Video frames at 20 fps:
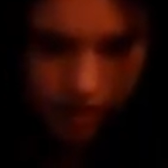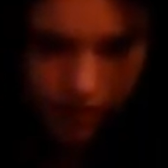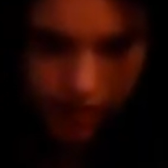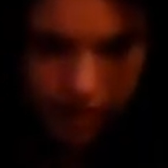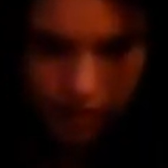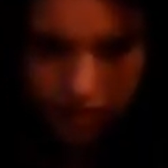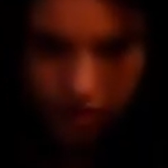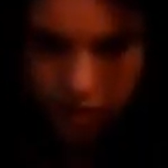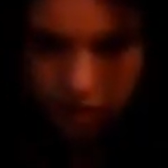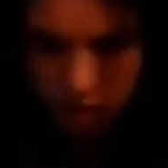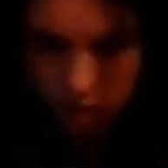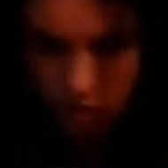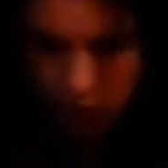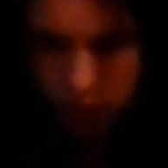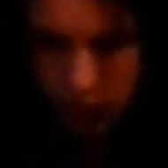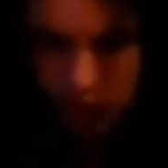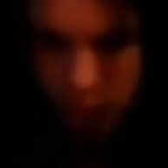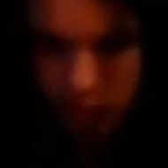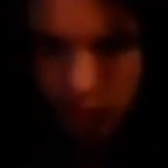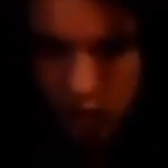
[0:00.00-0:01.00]
That's
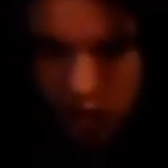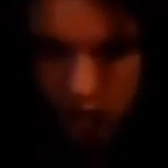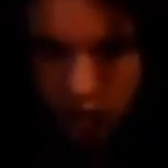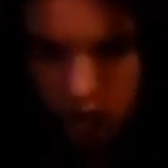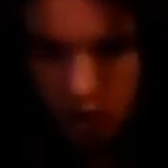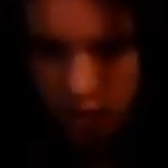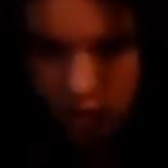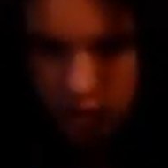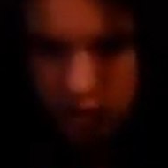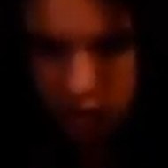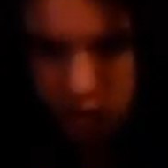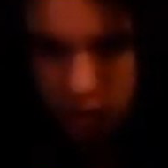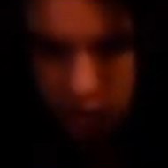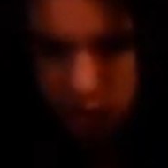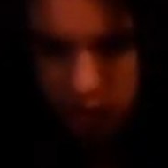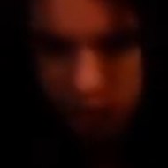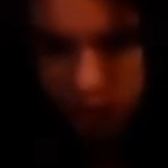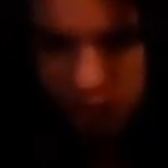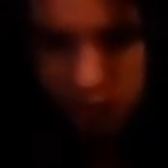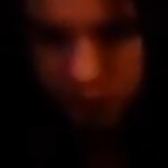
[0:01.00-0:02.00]
only
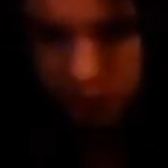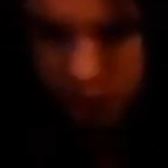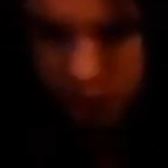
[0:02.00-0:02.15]
because